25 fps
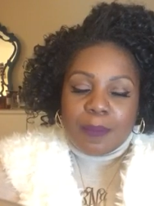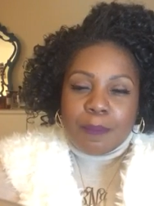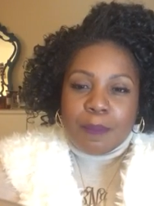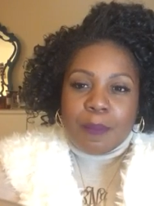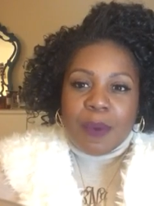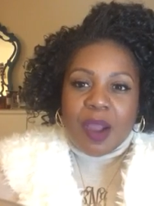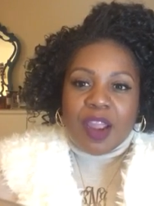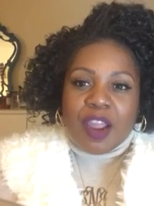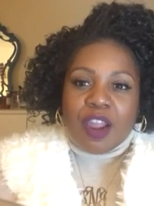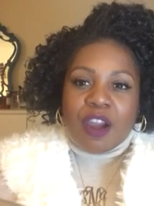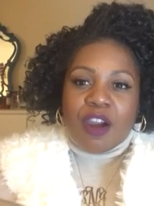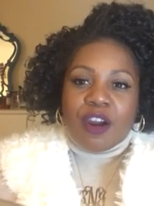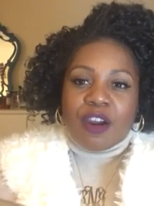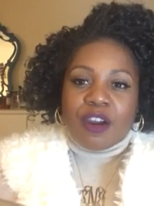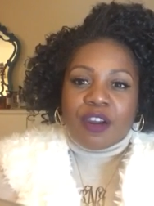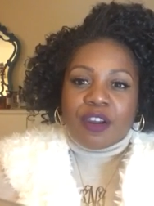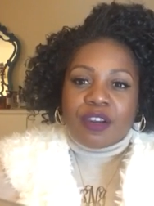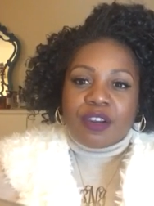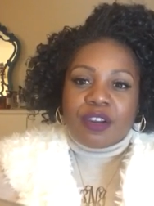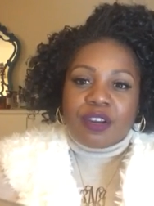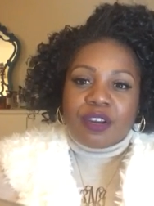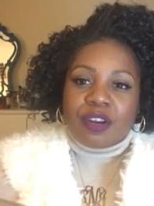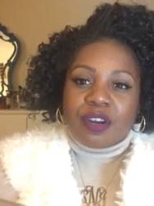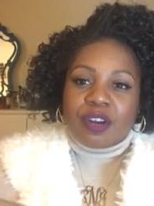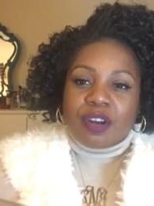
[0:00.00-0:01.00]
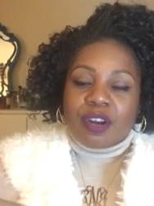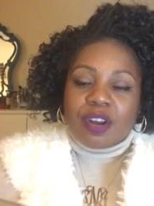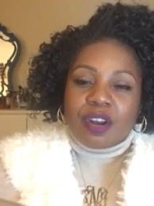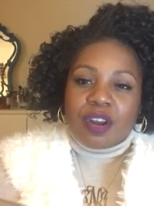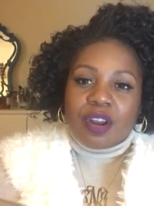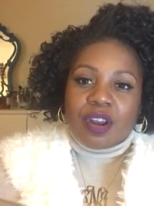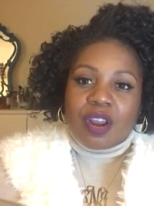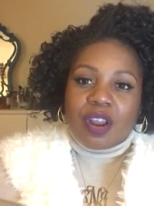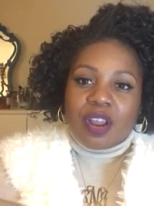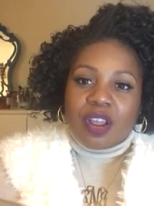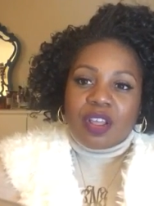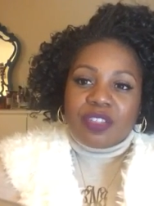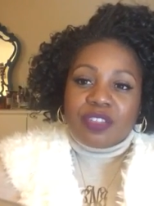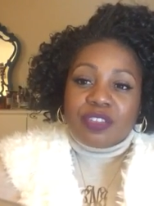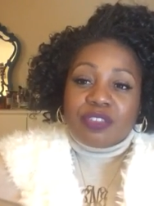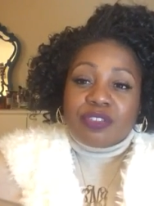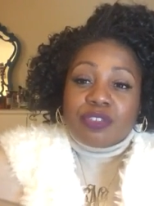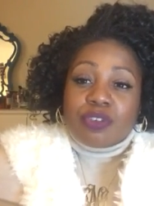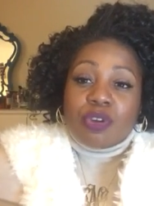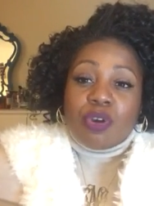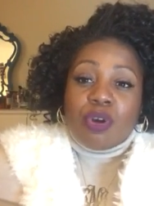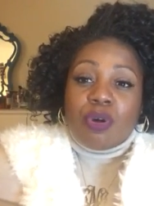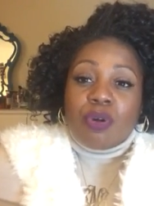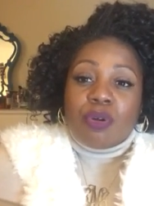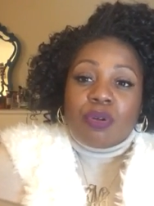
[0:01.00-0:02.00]
my heart
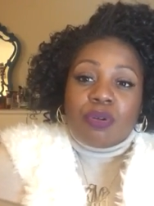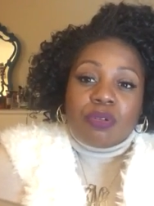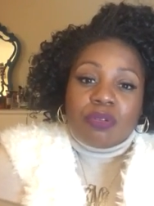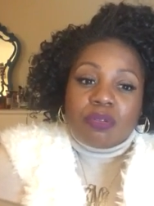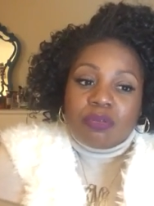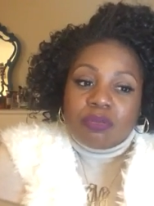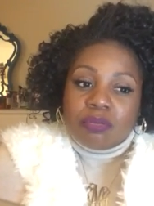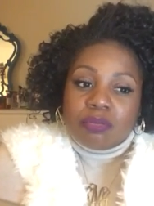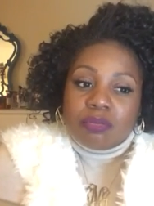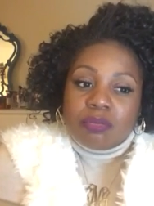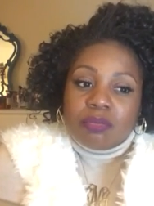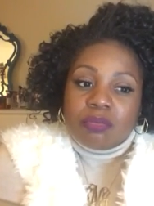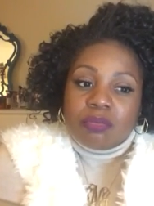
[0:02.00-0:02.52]
there's a hole